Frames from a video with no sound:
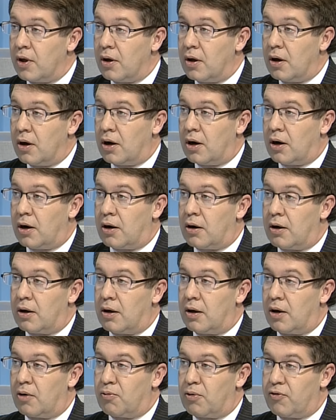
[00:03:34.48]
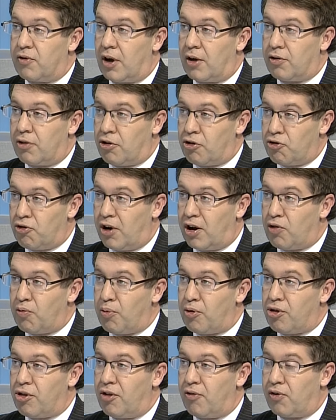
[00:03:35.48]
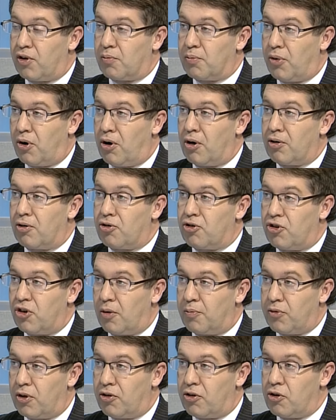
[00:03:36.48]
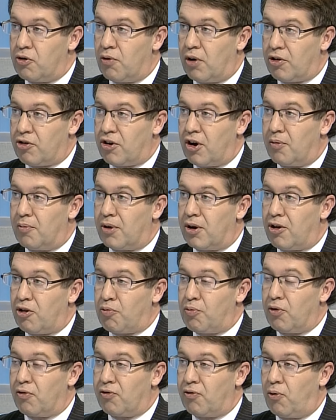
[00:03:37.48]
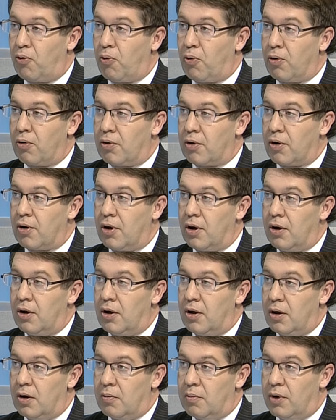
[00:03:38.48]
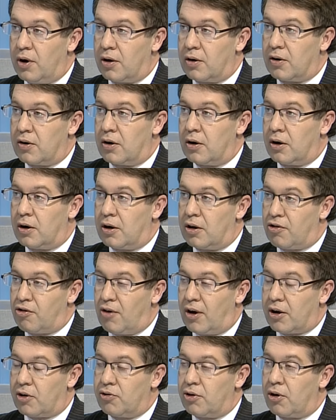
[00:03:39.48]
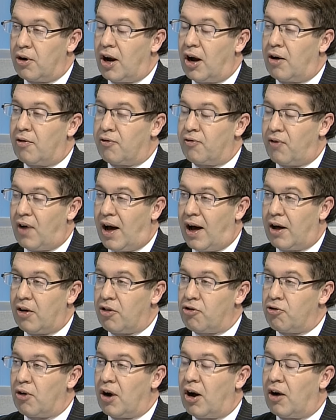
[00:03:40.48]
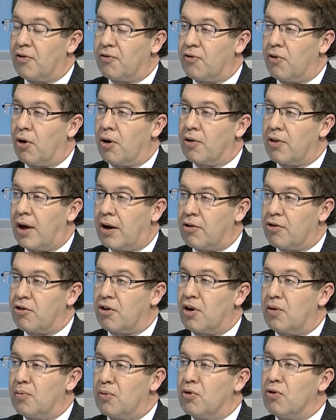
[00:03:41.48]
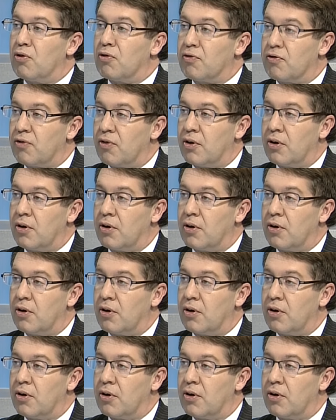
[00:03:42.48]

And we've got this Trans-Pacific partnership that the U.S. government has put forward, but it's not clear how fast or how far that is going to move.